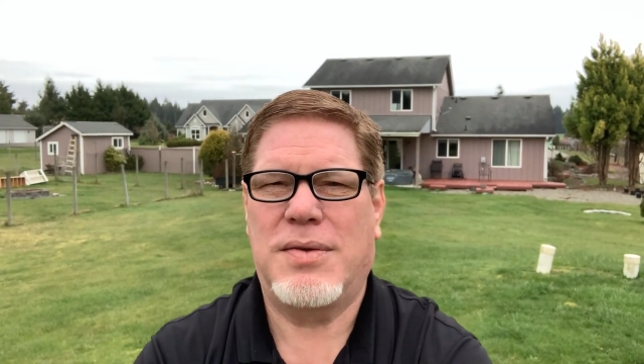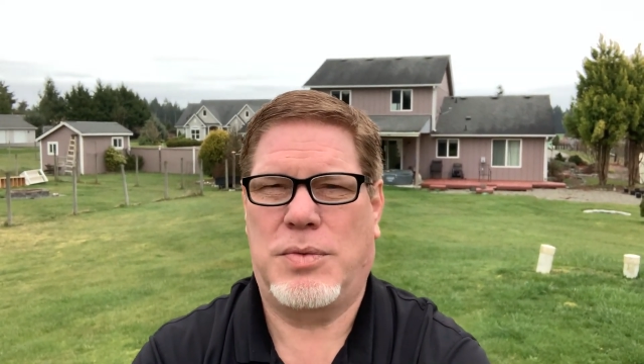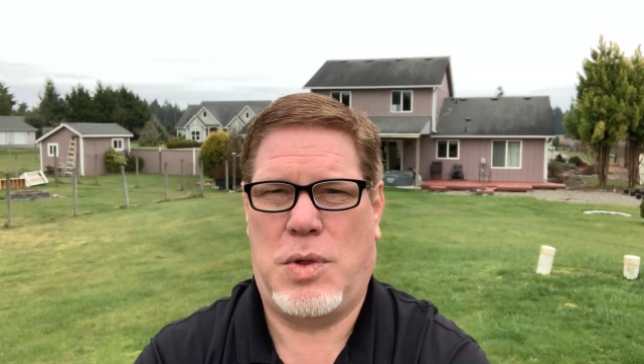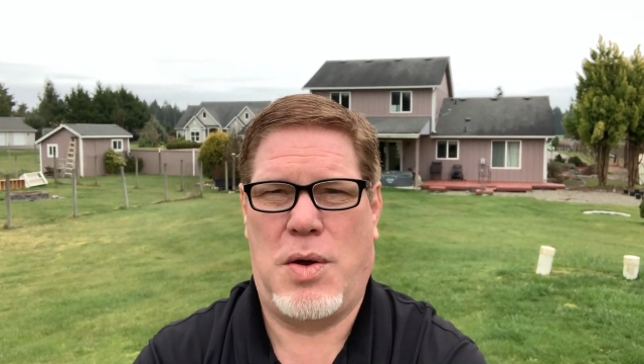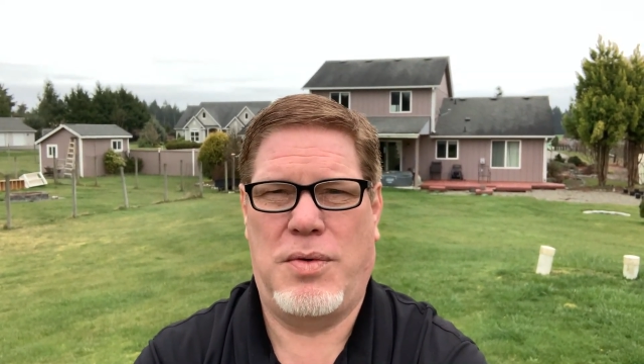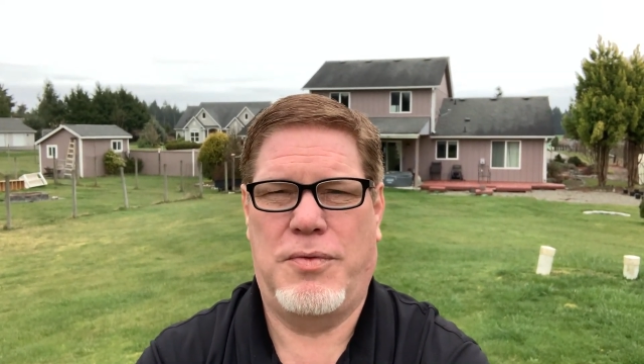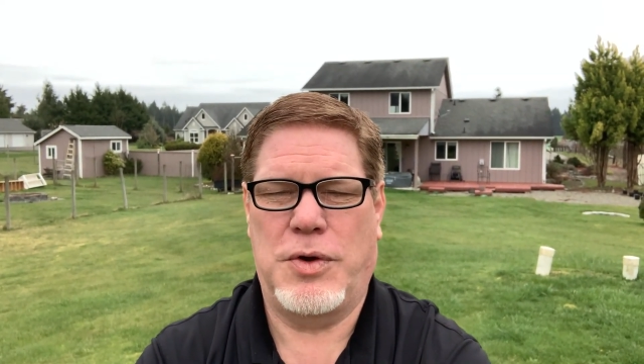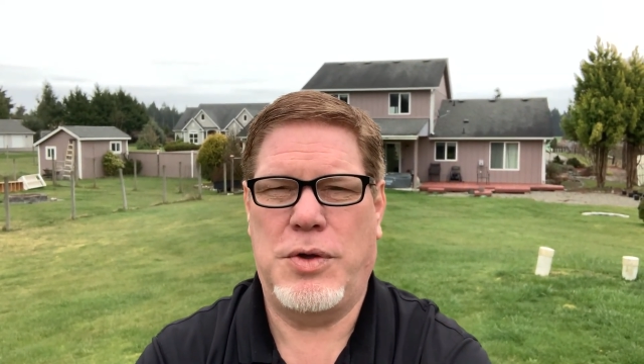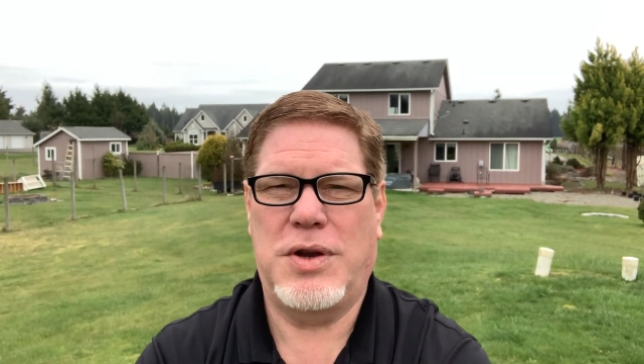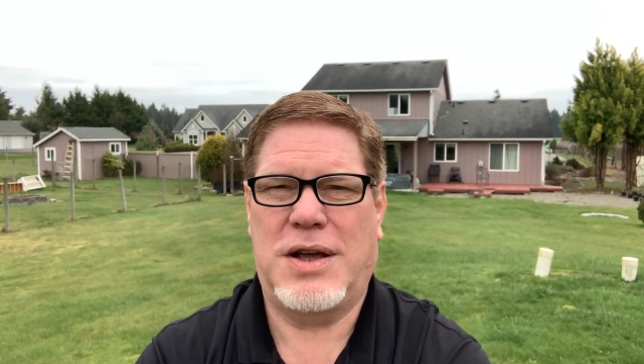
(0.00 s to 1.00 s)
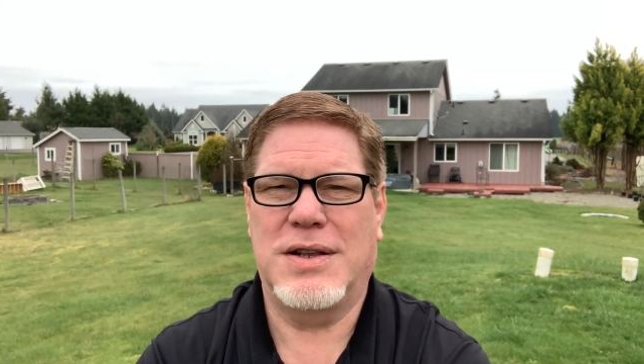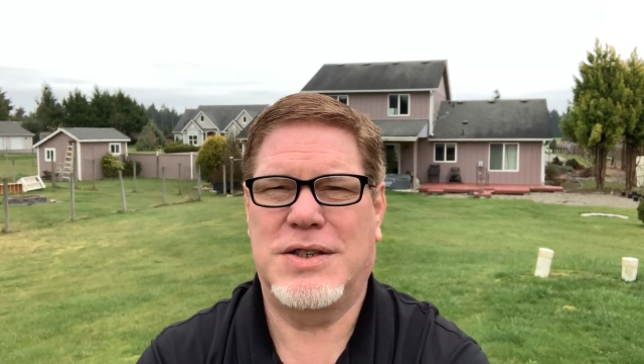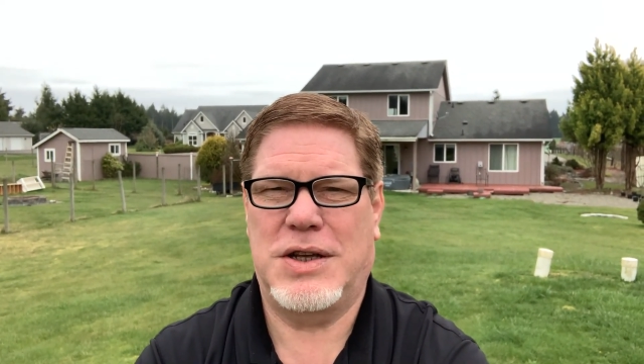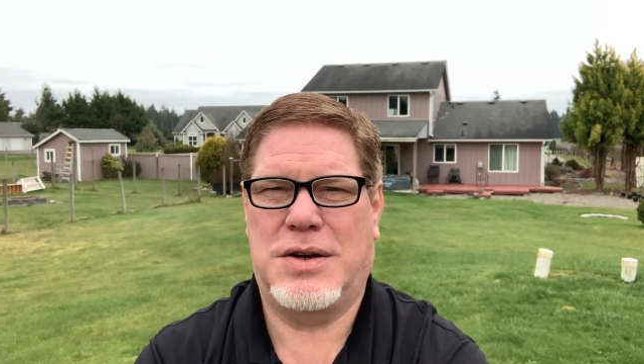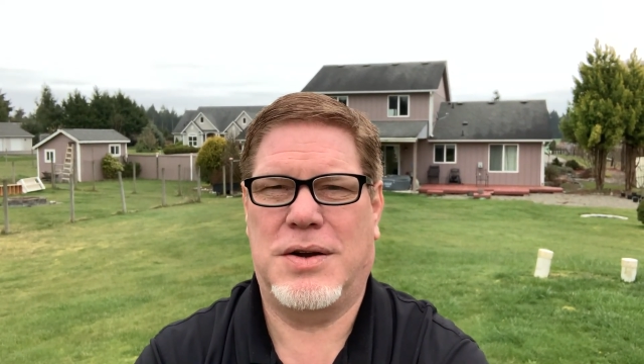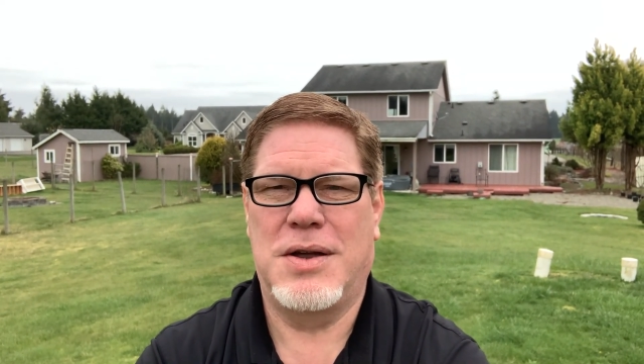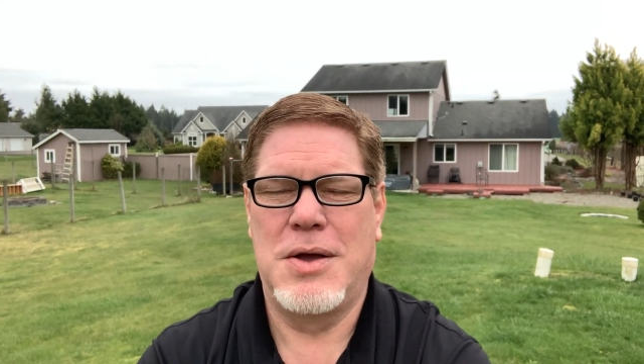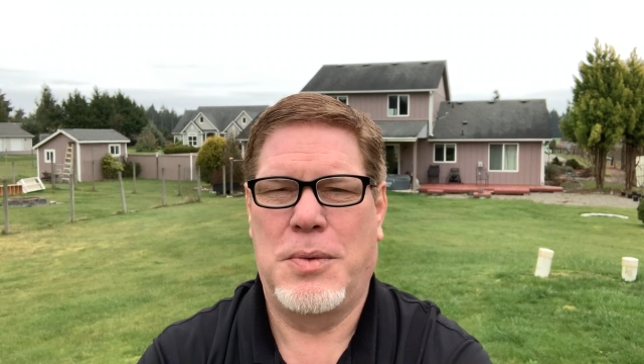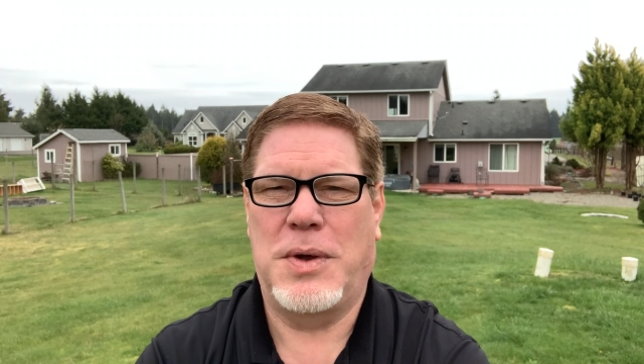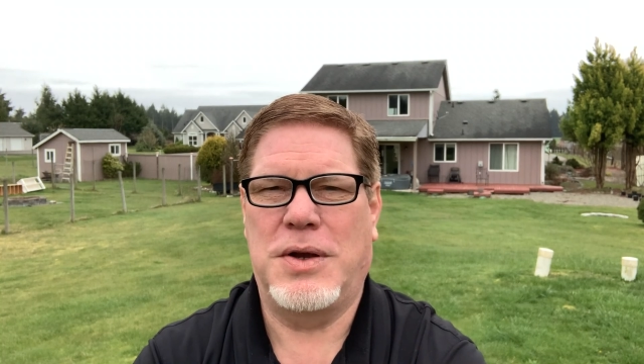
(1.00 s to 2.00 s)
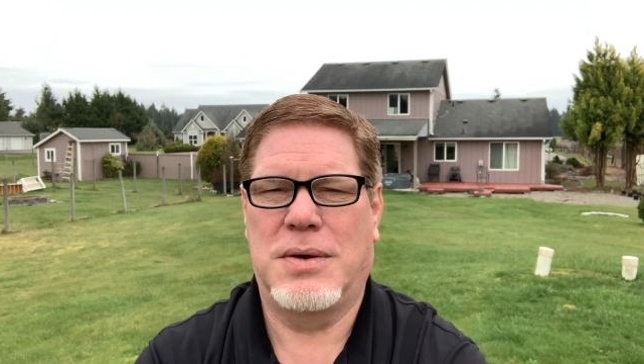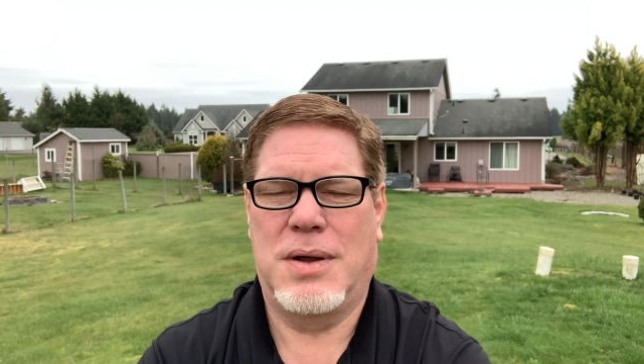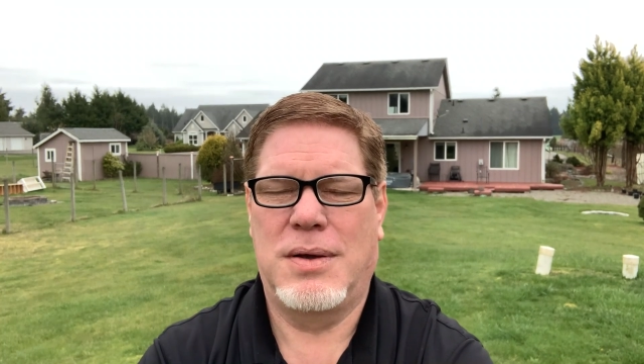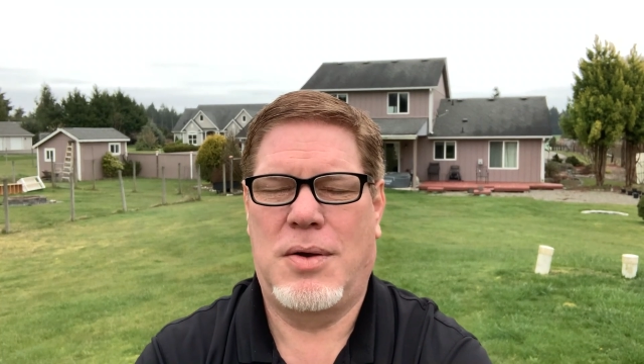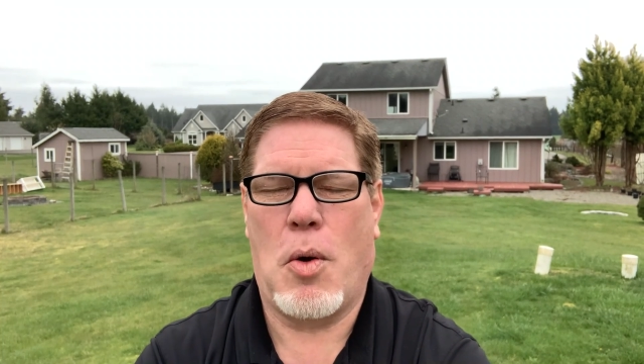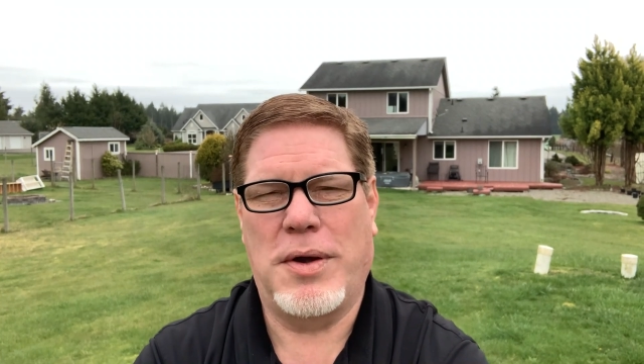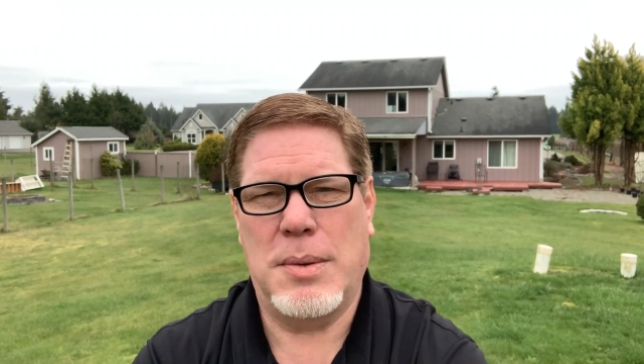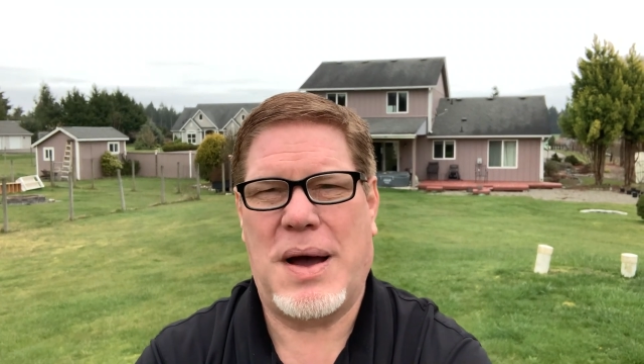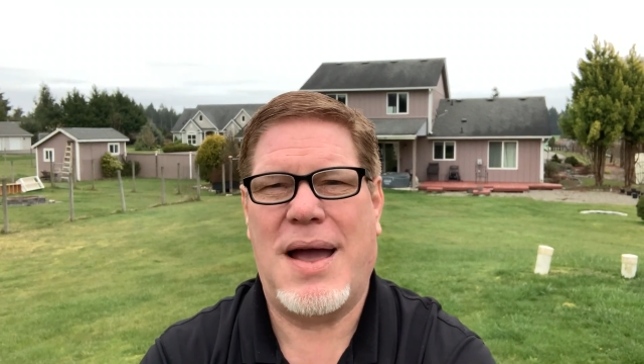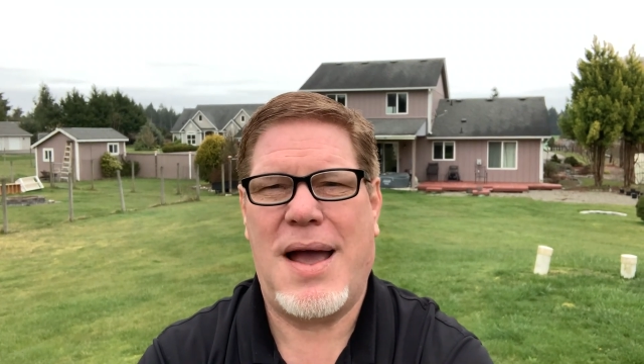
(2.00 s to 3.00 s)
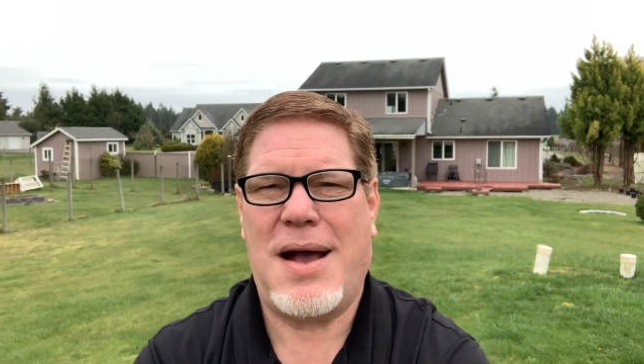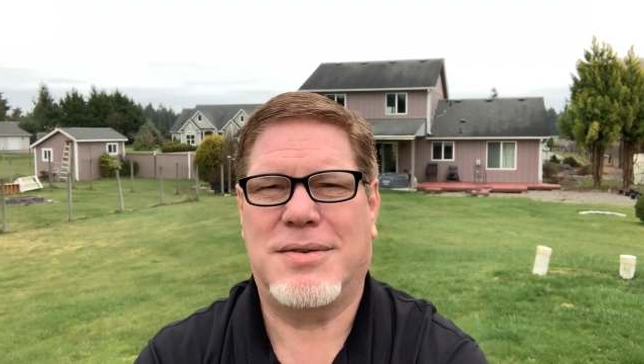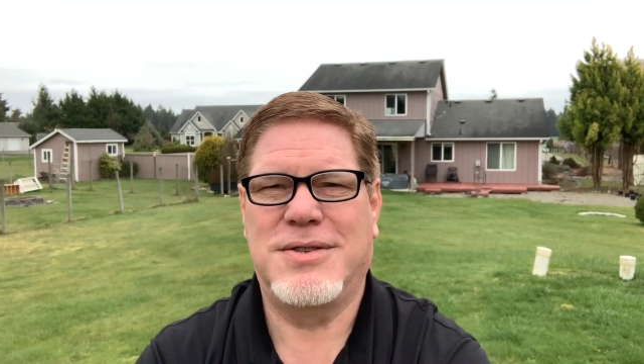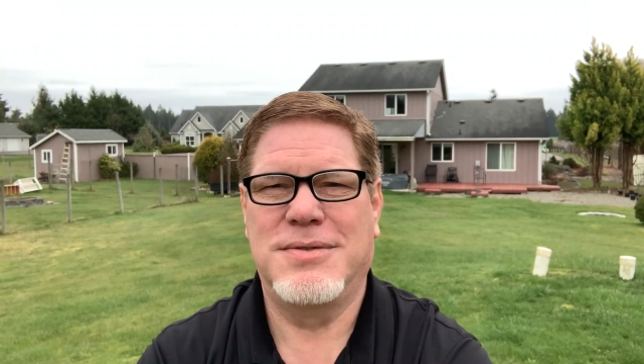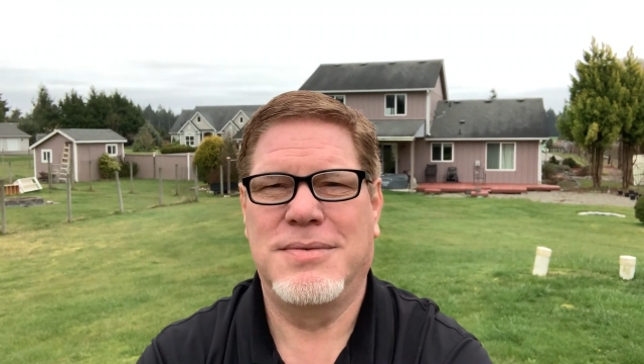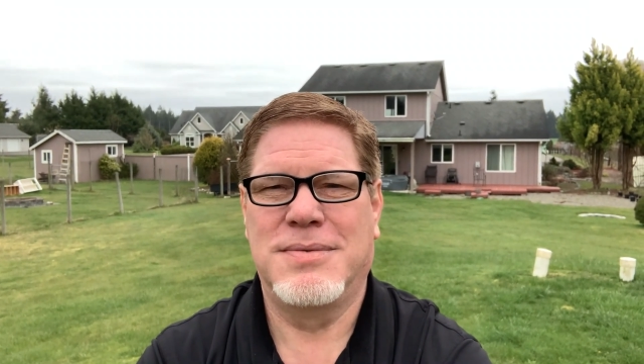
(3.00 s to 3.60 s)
loan for you to consider when you're going to buy a house.